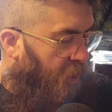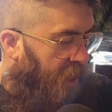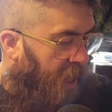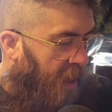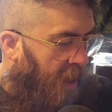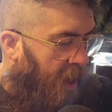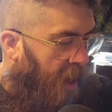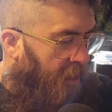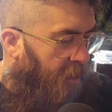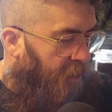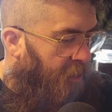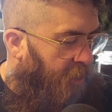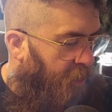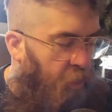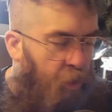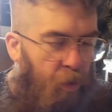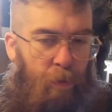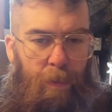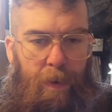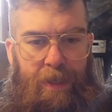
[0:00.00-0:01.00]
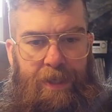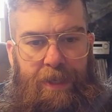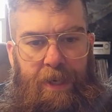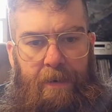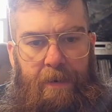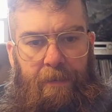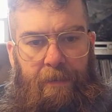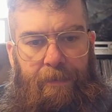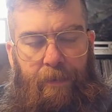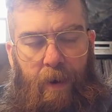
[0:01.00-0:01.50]
shout out to my
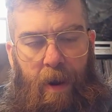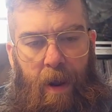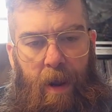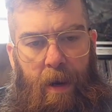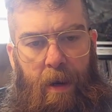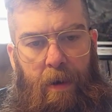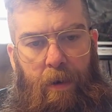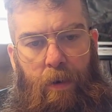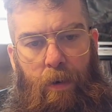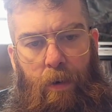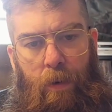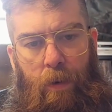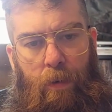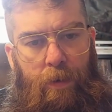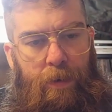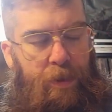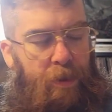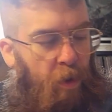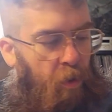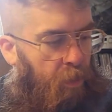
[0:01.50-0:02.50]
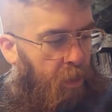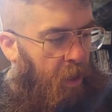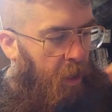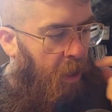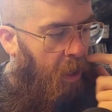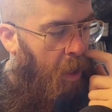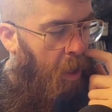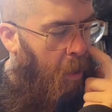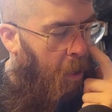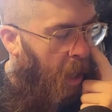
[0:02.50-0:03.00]
secret friend who sold
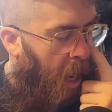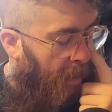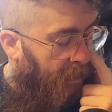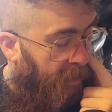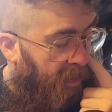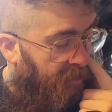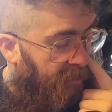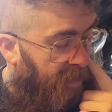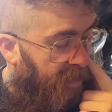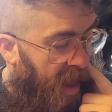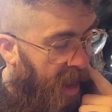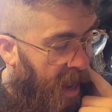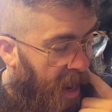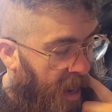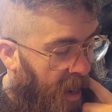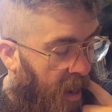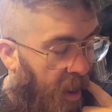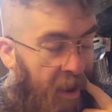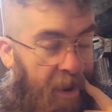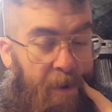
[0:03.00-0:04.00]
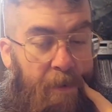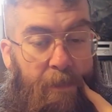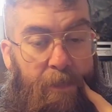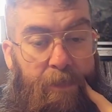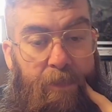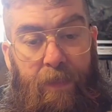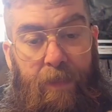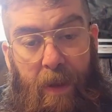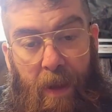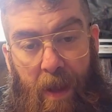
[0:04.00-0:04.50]
me her copy of that.
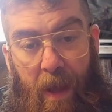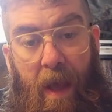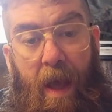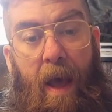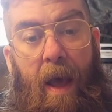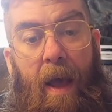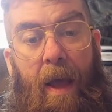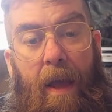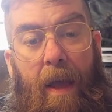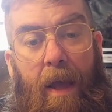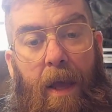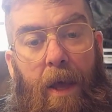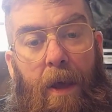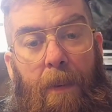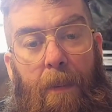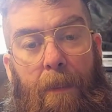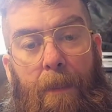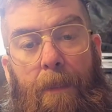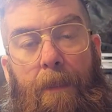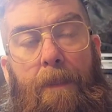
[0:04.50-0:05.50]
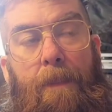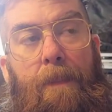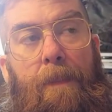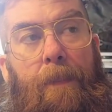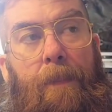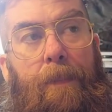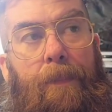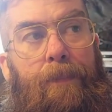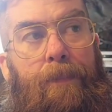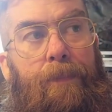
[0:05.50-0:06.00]
I am
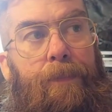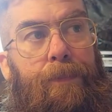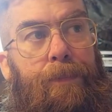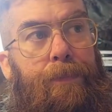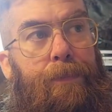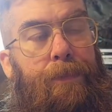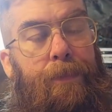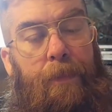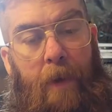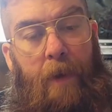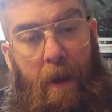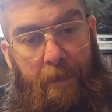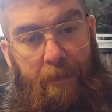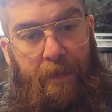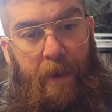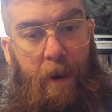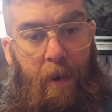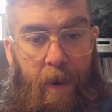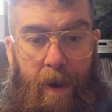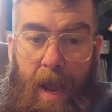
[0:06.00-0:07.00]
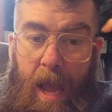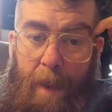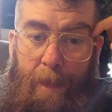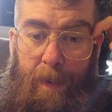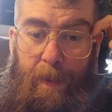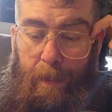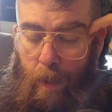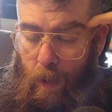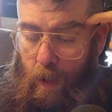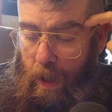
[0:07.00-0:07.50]
a very
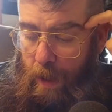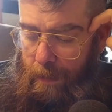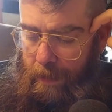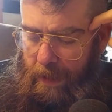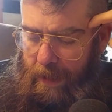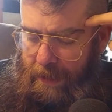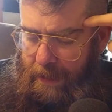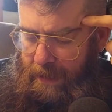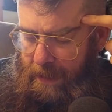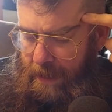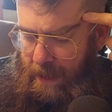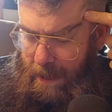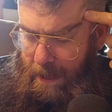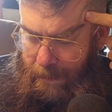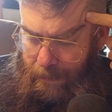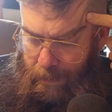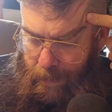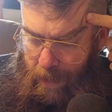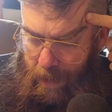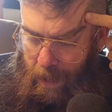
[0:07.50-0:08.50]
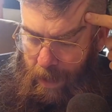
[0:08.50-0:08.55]
happy boy because of that.